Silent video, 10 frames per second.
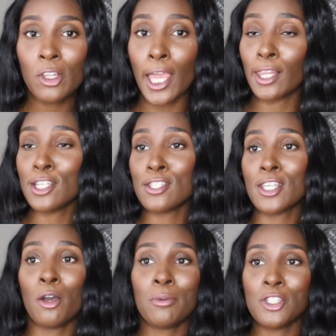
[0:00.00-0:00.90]
Like, let's
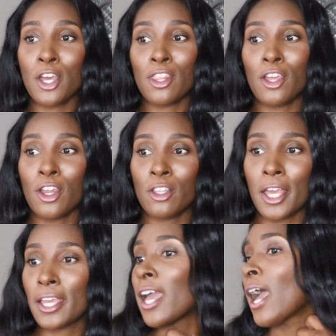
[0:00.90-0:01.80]
just help each other.
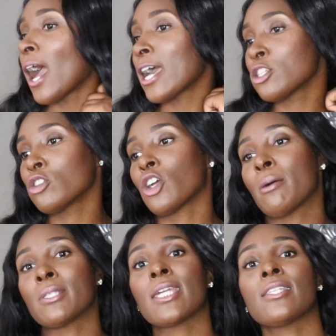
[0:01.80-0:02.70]
Like I told you,
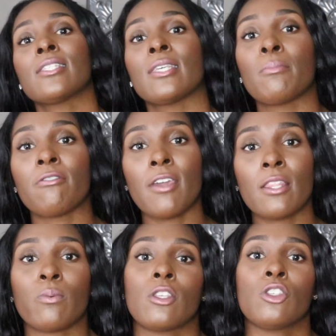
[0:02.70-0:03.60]
I'm taking this leap of
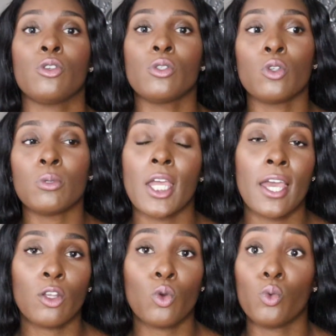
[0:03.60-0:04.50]
faith with this YouTube
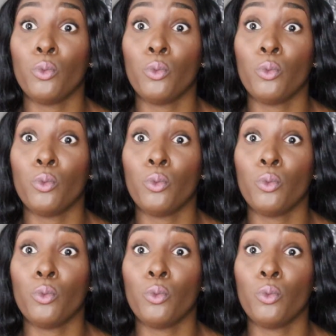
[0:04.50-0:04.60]
channel.